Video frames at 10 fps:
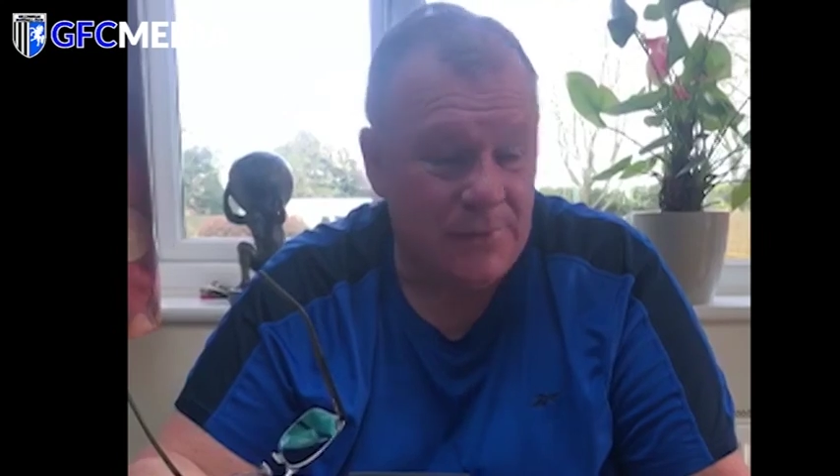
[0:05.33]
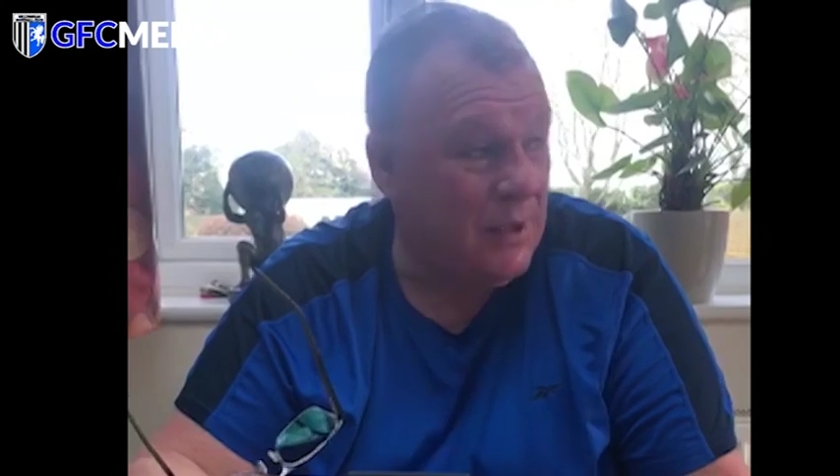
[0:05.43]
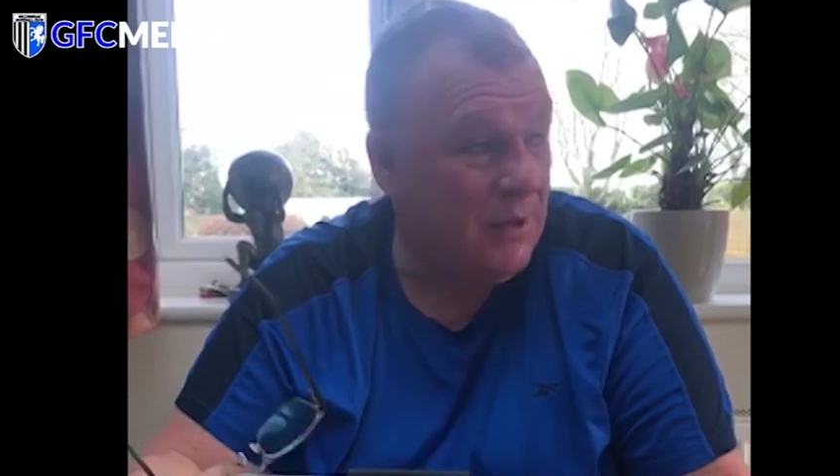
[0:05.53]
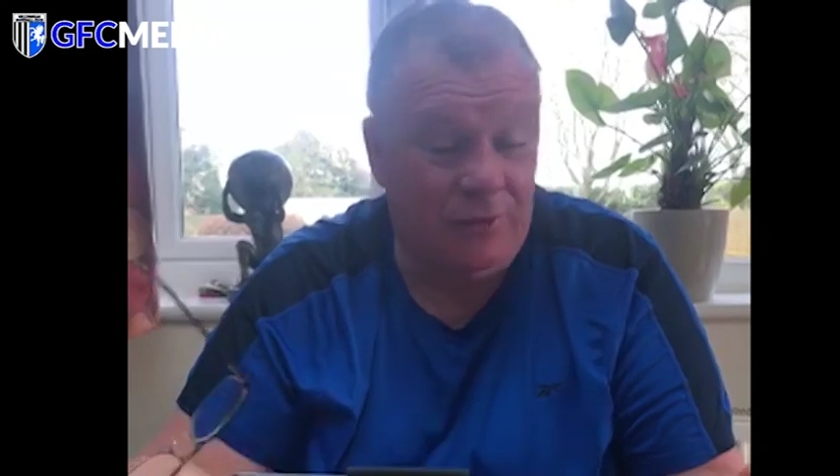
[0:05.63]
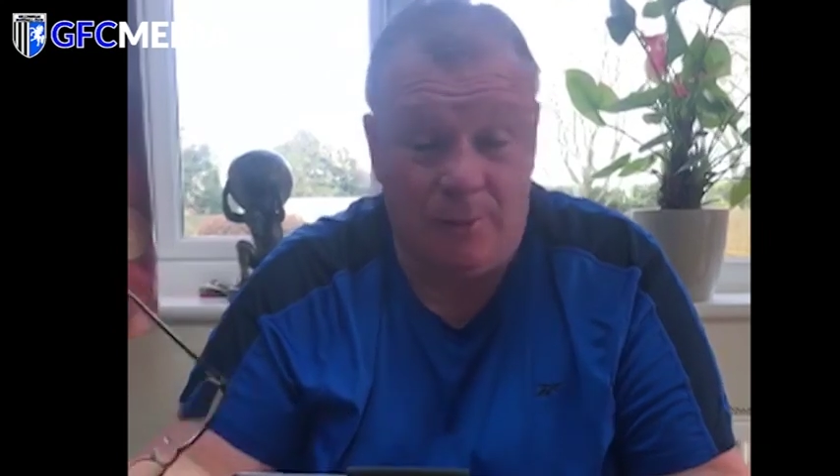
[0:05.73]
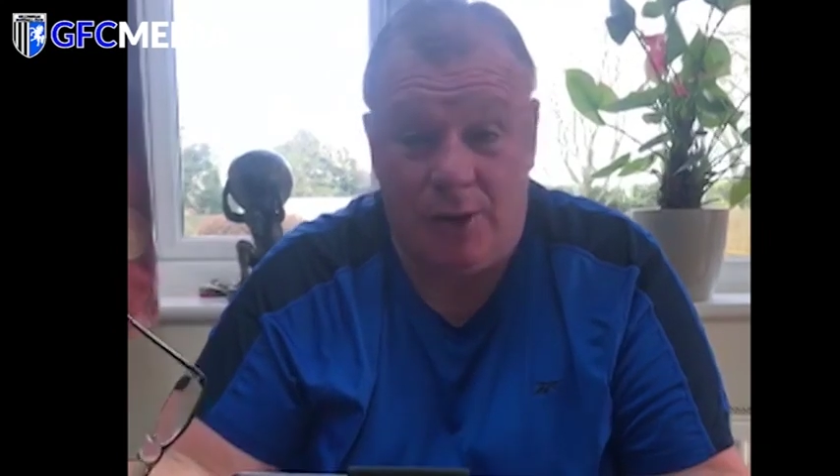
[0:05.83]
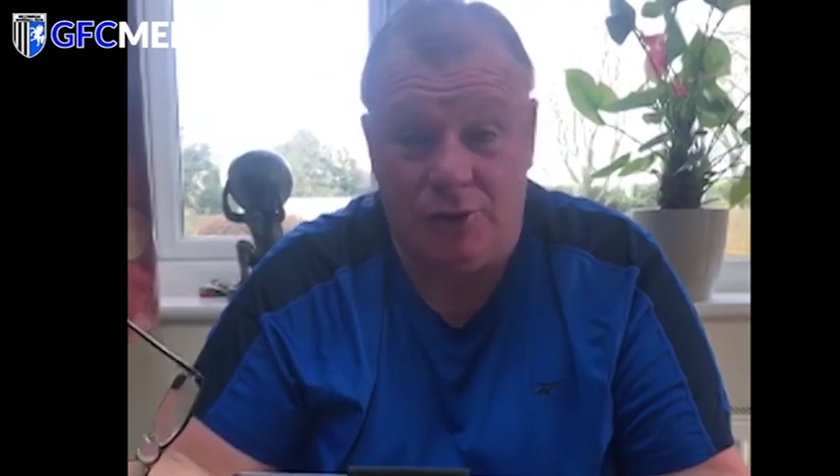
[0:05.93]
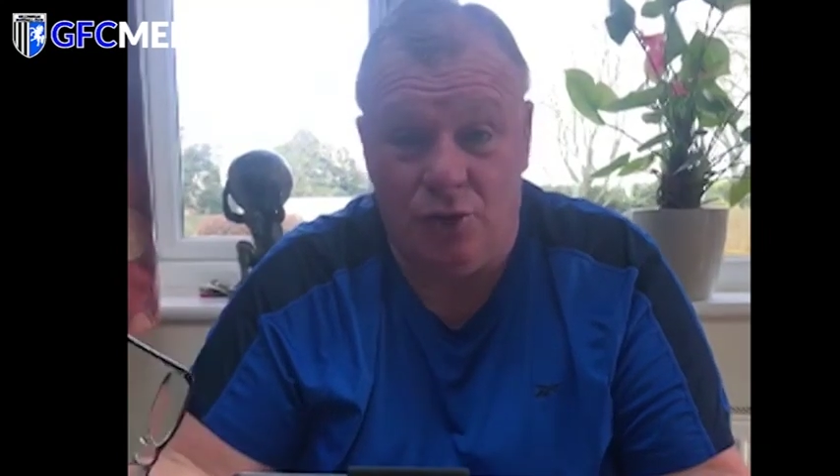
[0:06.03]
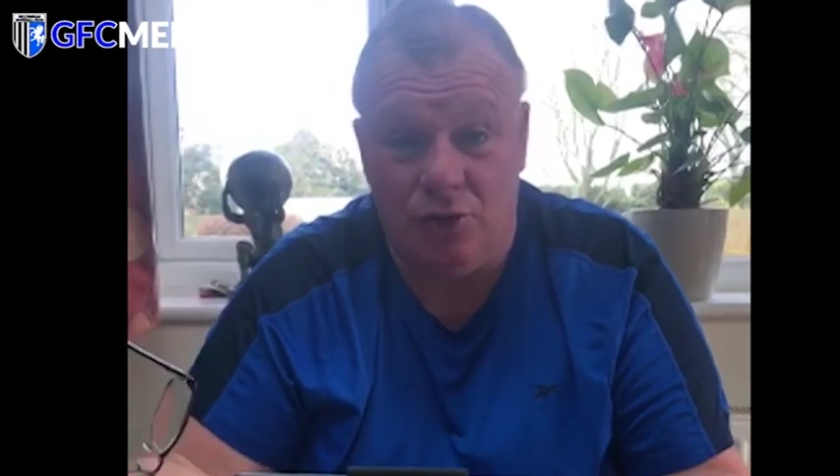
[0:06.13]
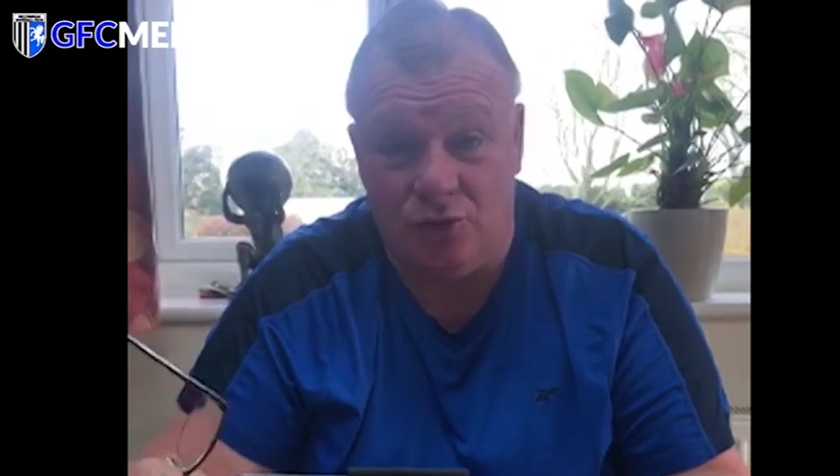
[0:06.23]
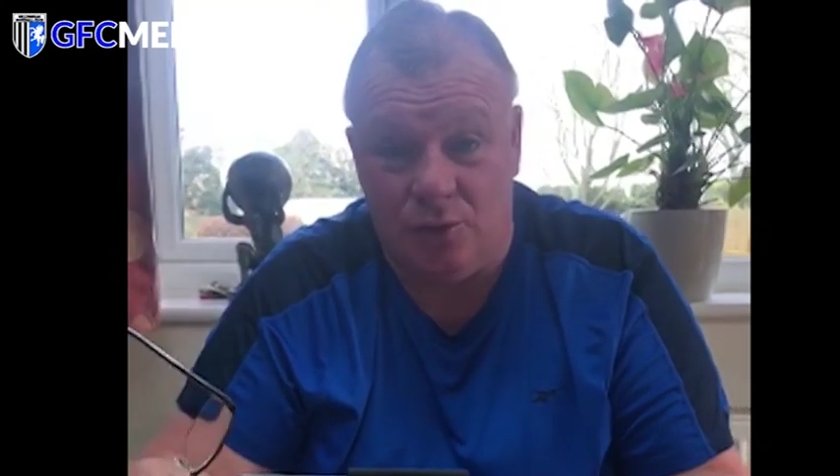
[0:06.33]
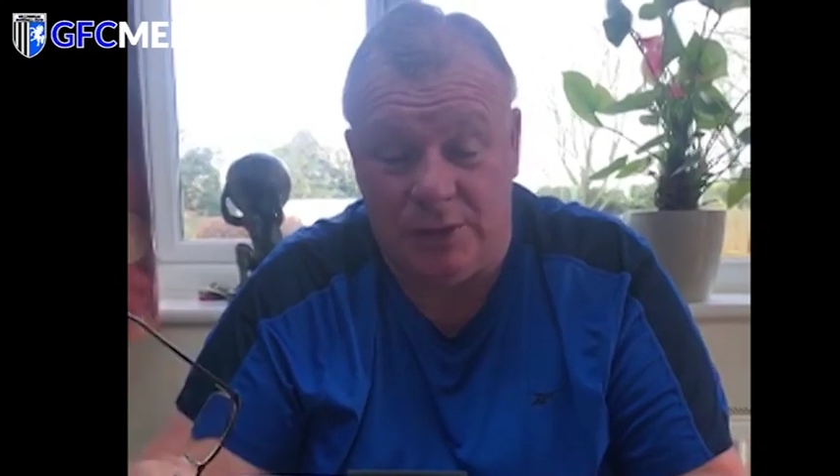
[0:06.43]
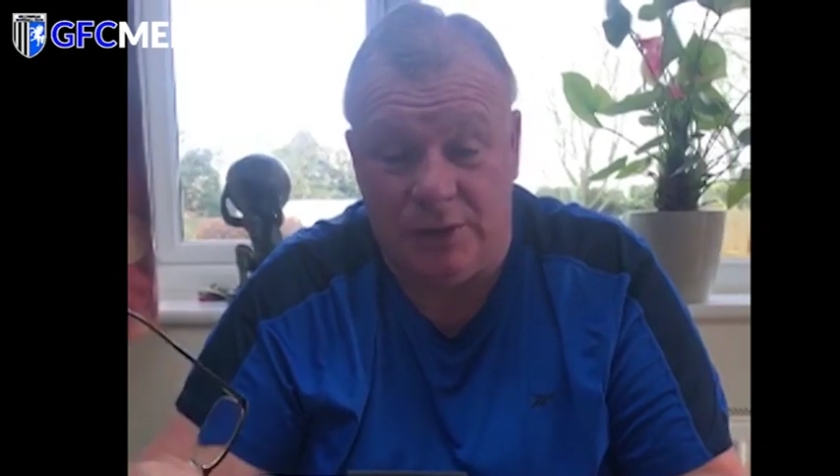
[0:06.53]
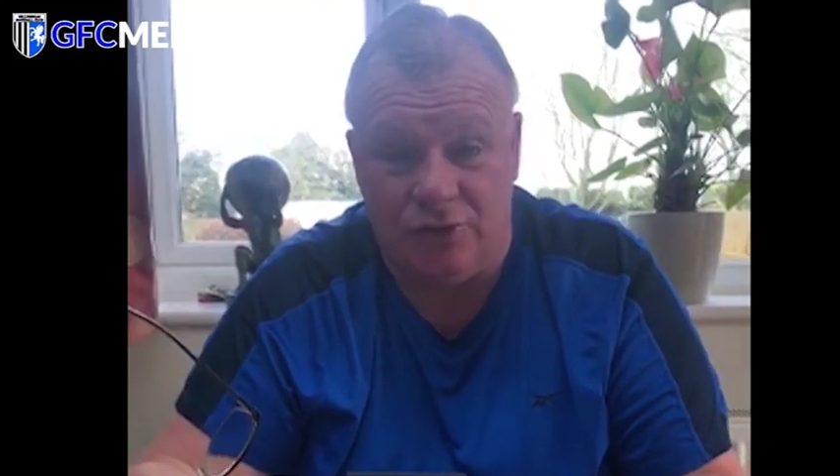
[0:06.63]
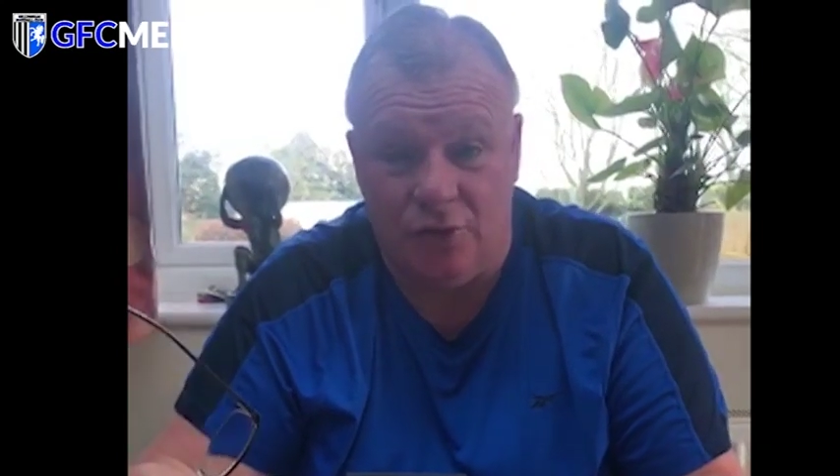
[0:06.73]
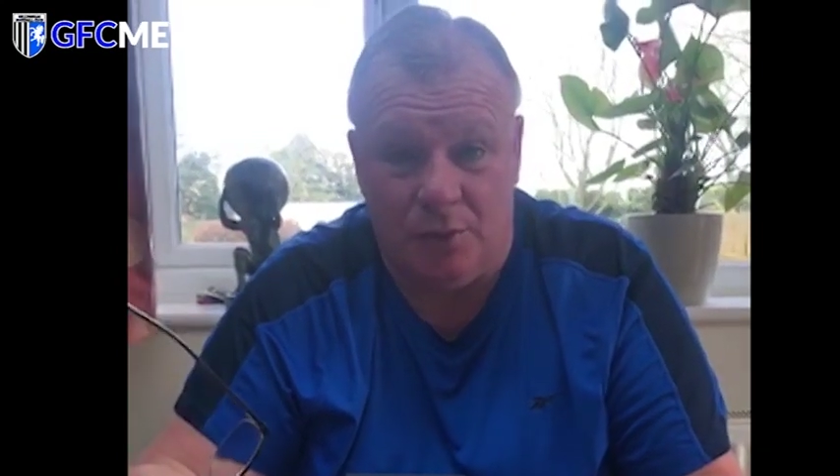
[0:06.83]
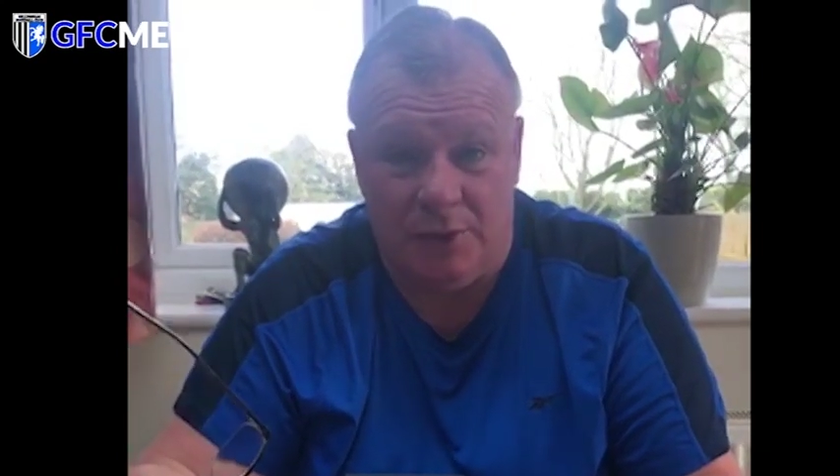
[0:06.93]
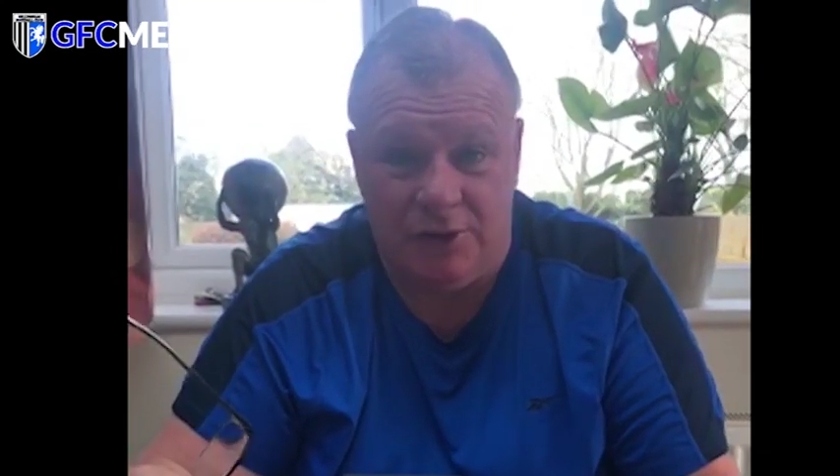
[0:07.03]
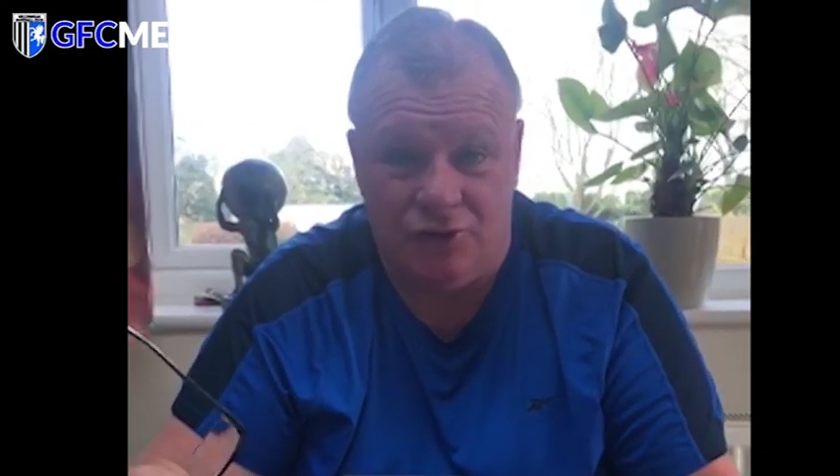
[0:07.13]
and it's a bit unusual because normally,